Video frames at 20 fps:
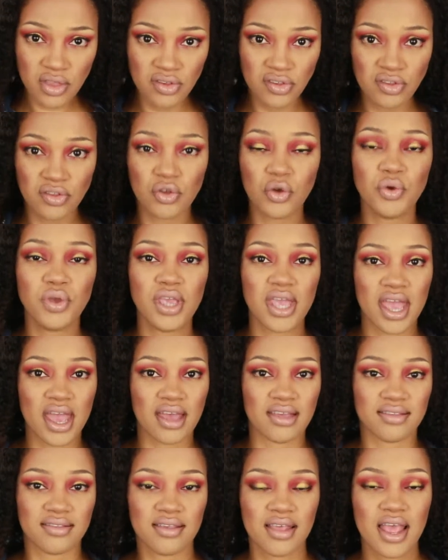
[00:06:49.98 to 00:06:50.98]
So
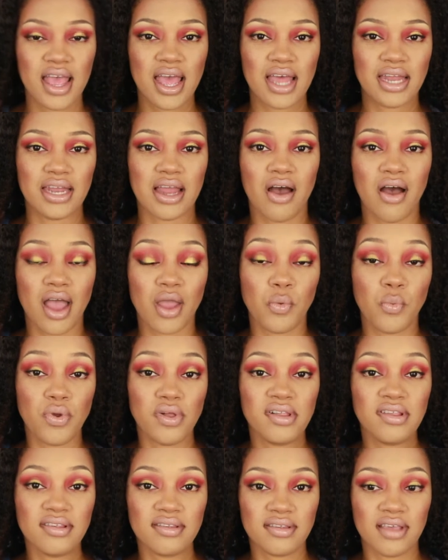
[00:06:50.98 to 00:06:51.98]
yes, now I
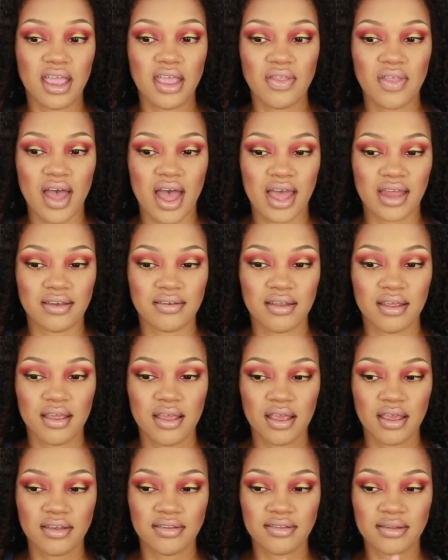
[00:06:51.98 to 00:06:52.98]
will say that
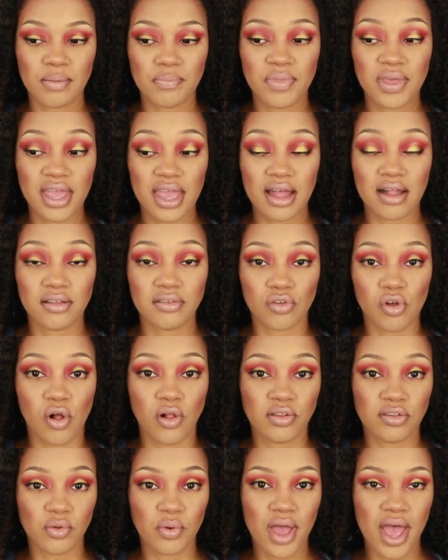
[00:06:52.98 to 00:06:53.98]
something else
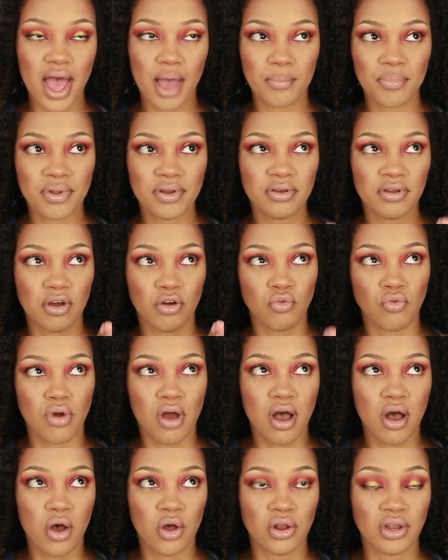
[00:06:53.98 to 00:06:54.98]
also happened
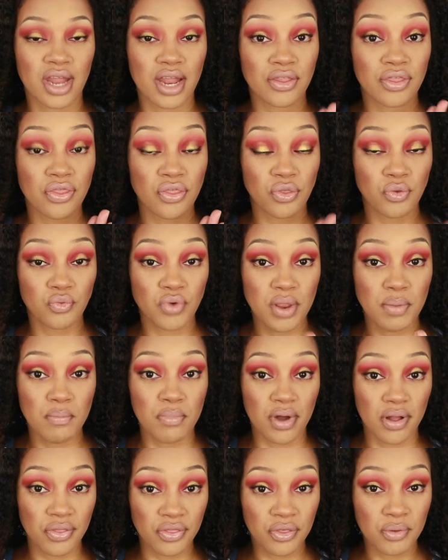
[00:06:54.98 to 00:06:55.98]
around that
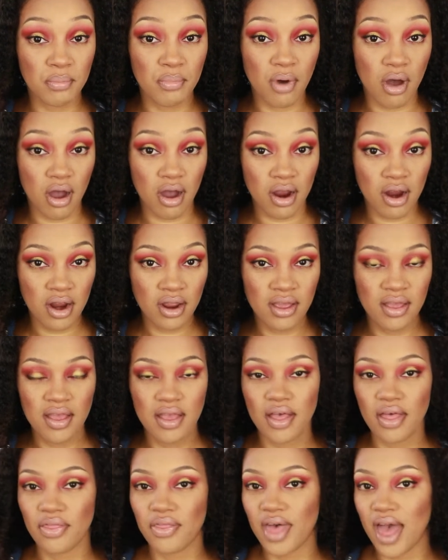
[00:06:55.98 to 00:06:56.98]
3-month mark
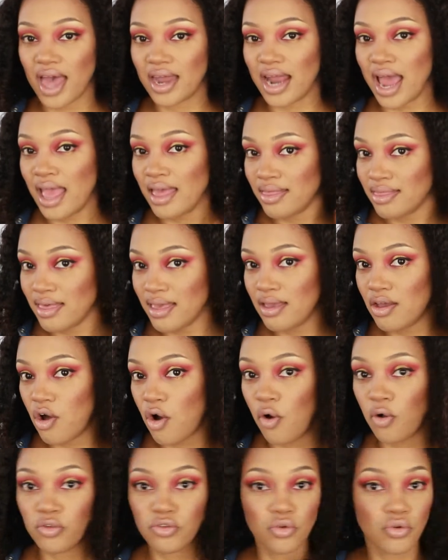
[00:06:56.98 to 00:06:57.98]
that I think
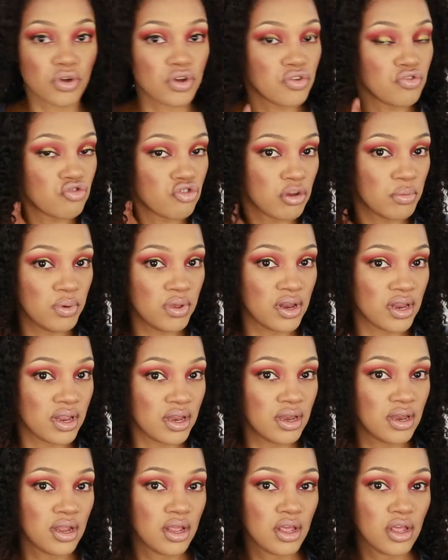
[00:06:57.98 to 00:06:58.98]
also
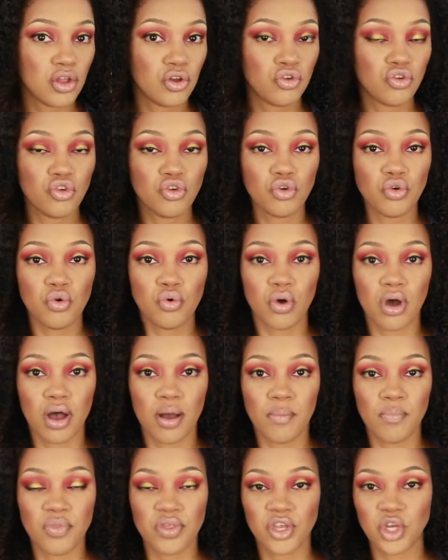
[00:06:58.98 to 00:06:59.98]
contributed to
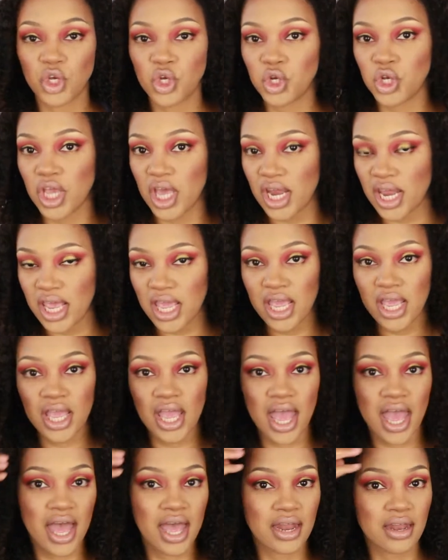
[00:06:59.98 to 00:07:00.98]
the
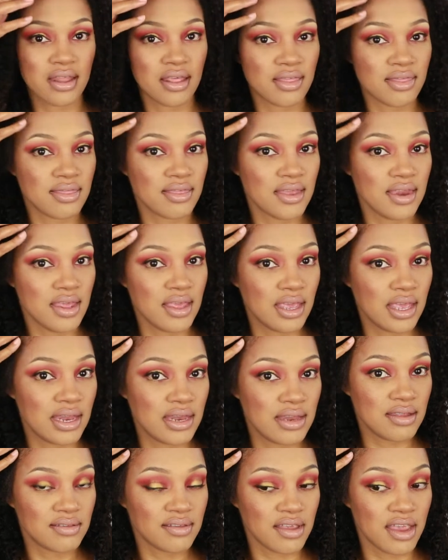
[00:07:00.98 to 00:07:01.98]
shedding and the thinning
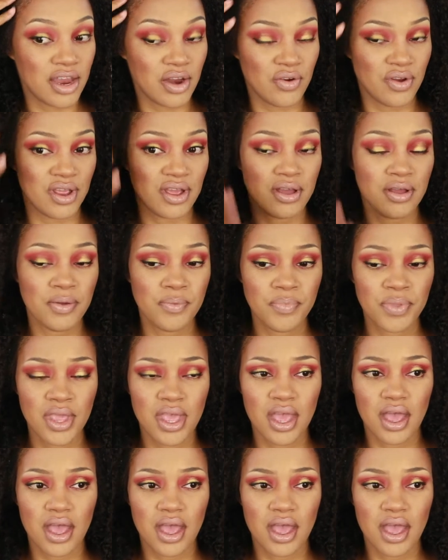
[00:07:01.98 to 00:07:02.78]
this area.